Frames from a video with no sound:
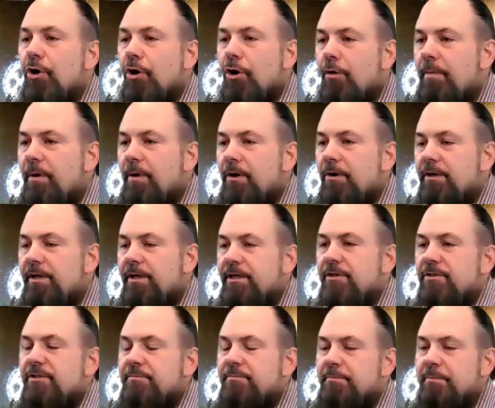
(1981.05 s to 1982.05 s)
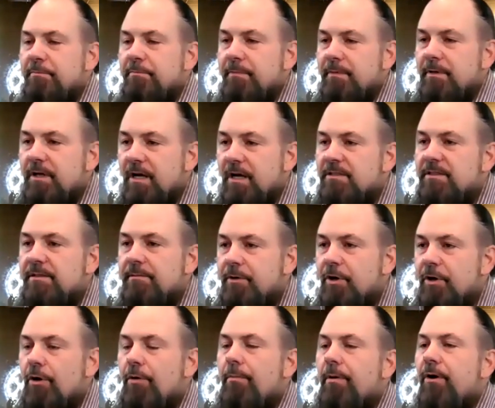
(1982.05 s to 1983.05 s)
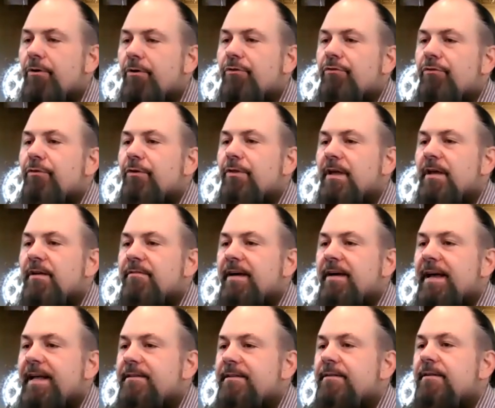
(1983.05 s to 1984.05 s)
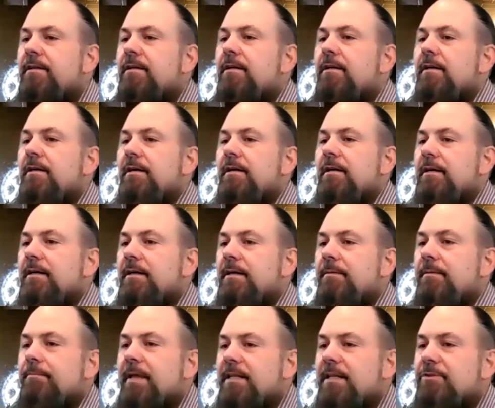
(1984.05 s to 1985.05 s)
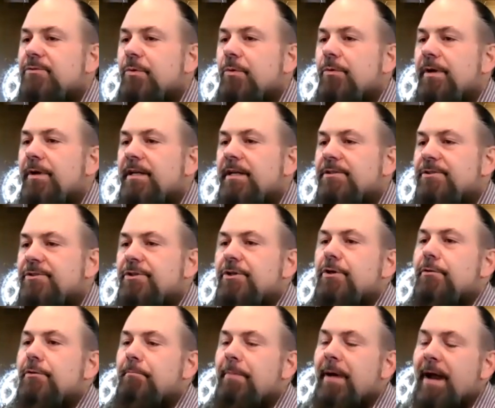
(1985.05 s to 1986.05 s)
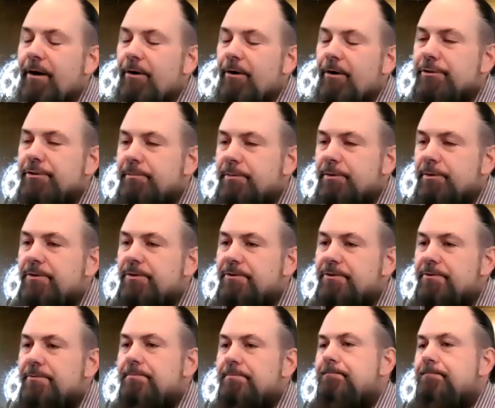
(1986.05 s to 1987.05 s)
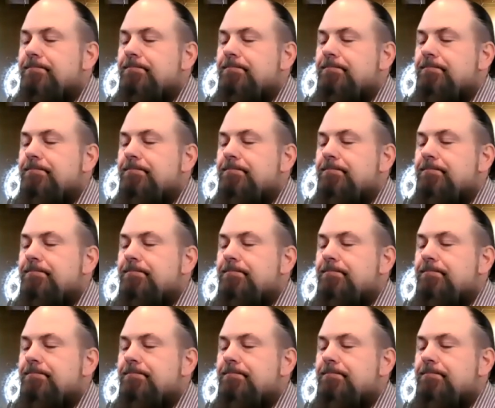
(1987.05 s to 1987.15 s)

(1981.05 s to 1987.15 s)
gobo, you know, custom gobos for the event. Um, that's what we considered perishables.